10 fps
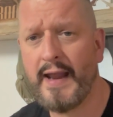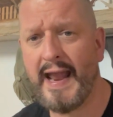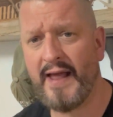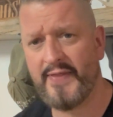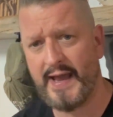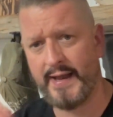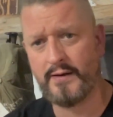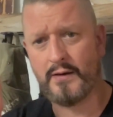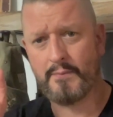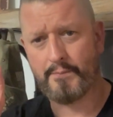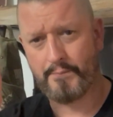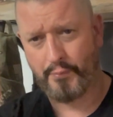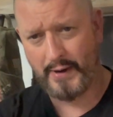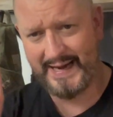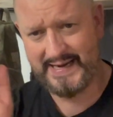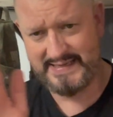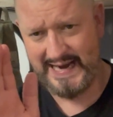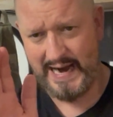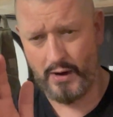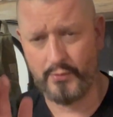and then bring it
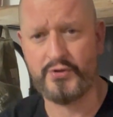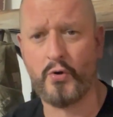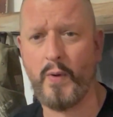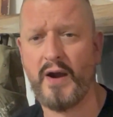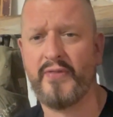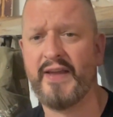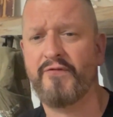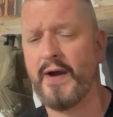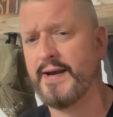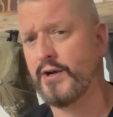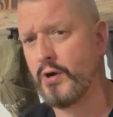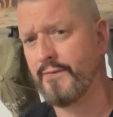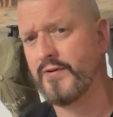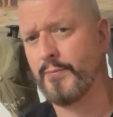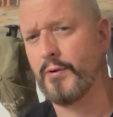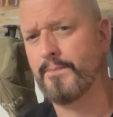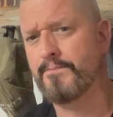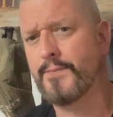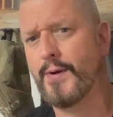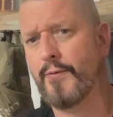down to where they find it comfortable,
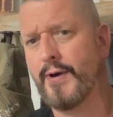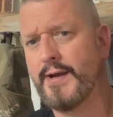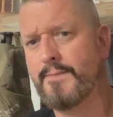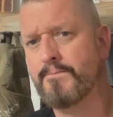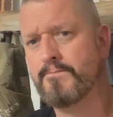all right?